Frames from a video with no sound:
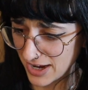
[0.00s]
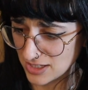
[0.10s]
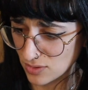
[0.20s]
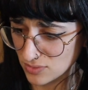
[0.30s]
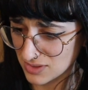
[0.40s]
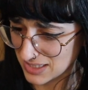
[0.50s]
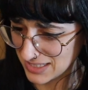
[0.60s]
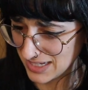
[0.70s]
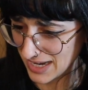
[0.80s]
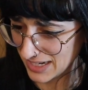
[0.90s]
I don't
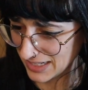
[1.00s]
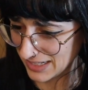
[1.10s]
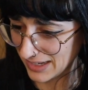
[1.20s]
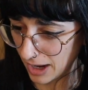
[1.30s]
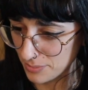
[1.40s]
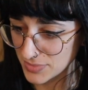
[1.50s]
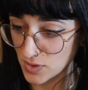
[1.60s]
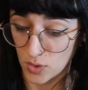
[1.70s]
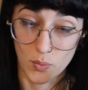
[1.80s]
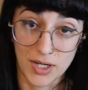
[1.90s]
see any gums
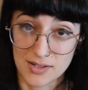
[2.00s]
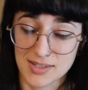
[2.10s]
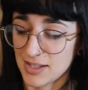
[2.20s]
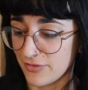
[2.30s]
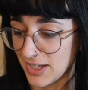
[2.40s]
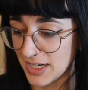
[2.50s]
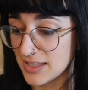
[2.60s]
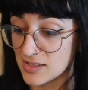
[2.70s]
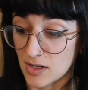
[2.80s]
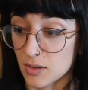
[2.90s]
or weird stuff in
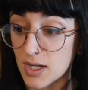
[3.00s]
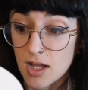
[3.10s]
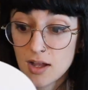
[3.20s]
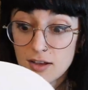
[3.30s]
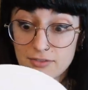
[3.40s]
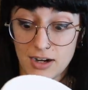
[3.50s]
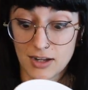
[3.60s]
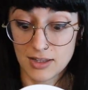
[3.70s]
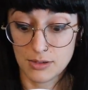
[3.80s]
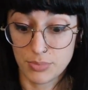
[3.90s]
it. So very
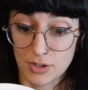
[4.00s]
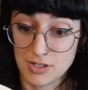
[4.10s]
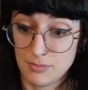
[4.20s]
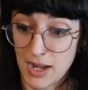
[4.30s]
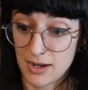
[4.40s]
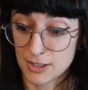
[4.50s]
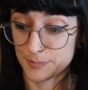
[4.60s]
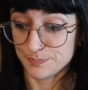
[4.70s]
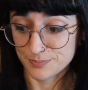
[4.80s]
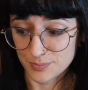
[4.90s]
clean protein powder.